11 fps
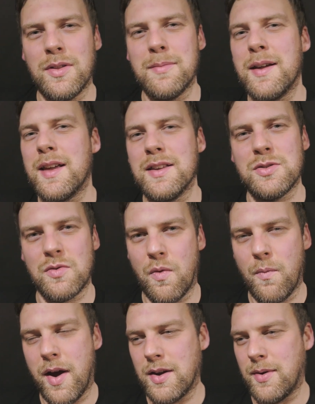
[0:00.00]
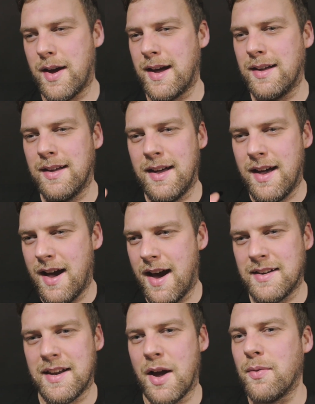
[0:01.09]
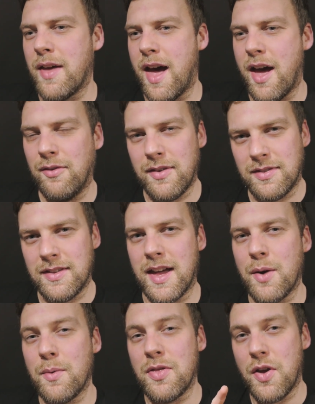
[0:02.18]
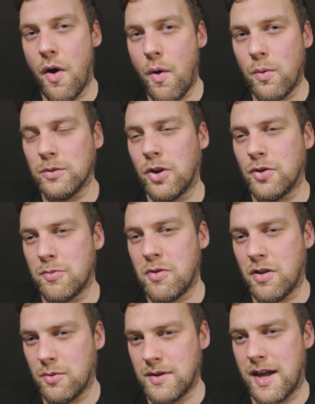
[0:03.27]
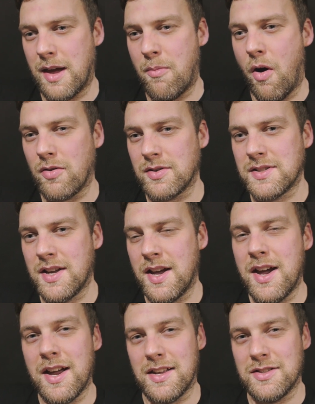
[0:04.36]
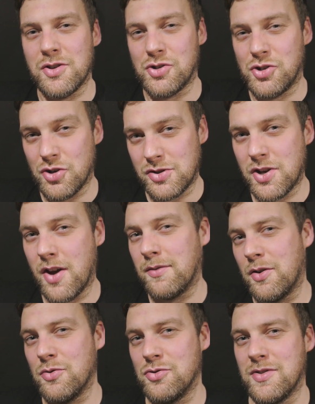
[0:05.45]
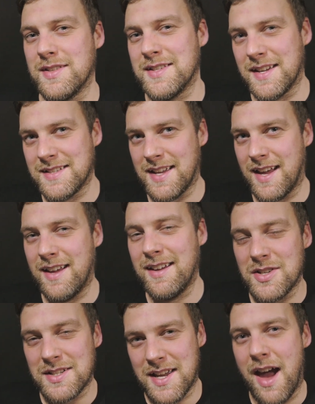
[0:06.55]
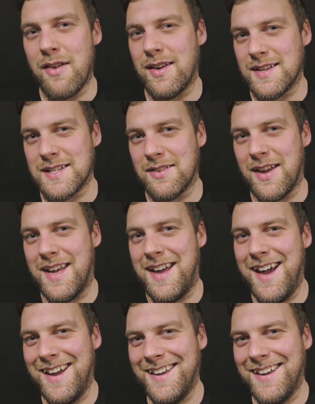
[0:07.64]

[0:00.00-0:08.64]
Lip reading: When they made it into a runway anyway, I had it down there, 5th gear with the old Honda Prelude gearbox, and it touched just over 160, which is scary in a Civic.